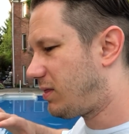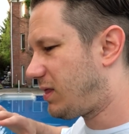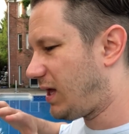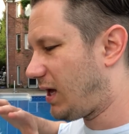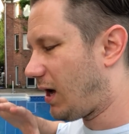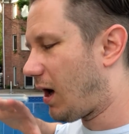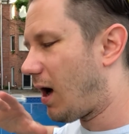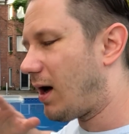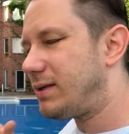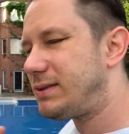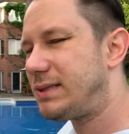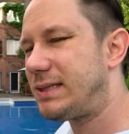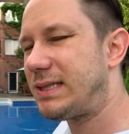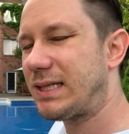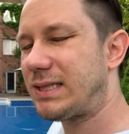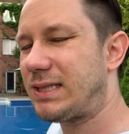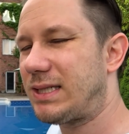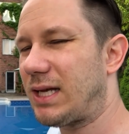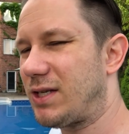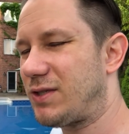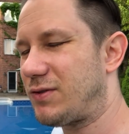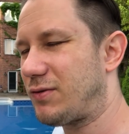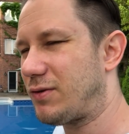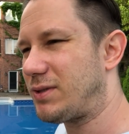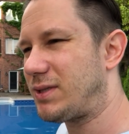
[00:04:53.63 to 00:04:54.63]
the
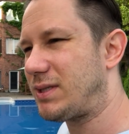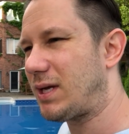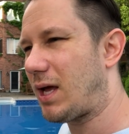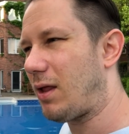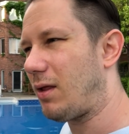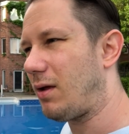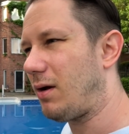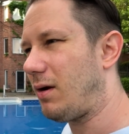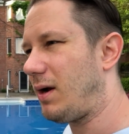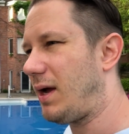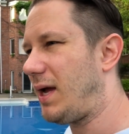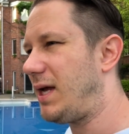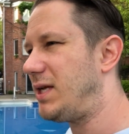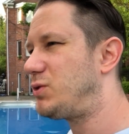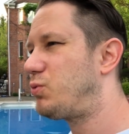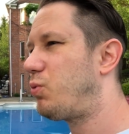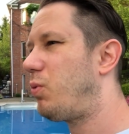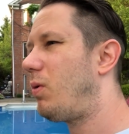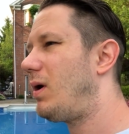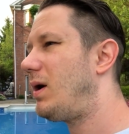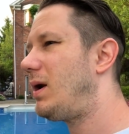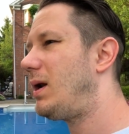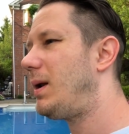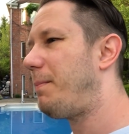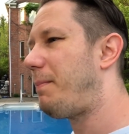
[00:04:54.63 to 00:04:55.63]
unsuccessful seller is
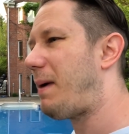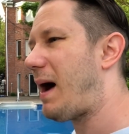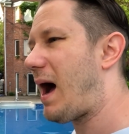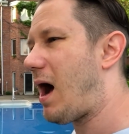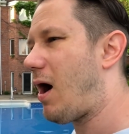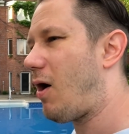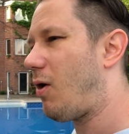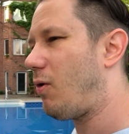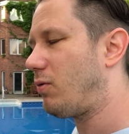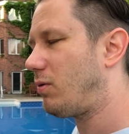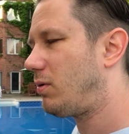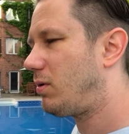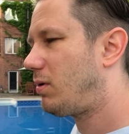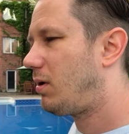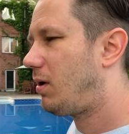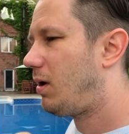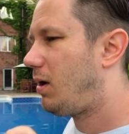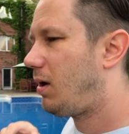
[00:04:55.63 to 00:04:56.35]
worried about,